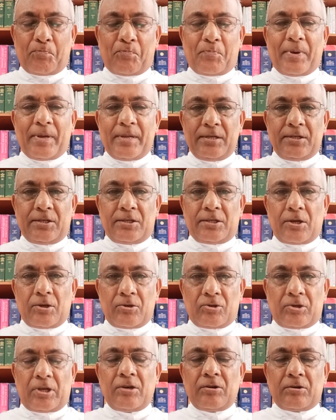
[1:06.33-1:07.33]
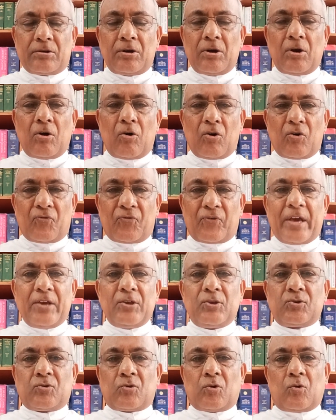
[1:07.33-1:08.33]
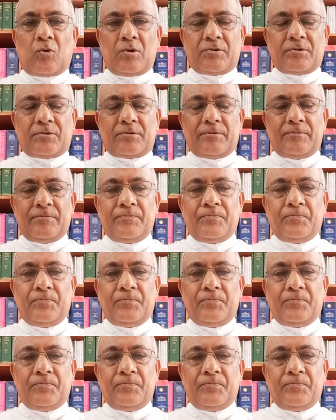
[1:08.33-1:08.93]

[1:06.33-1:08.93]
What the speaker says: Pentateuch or 5 scrolls.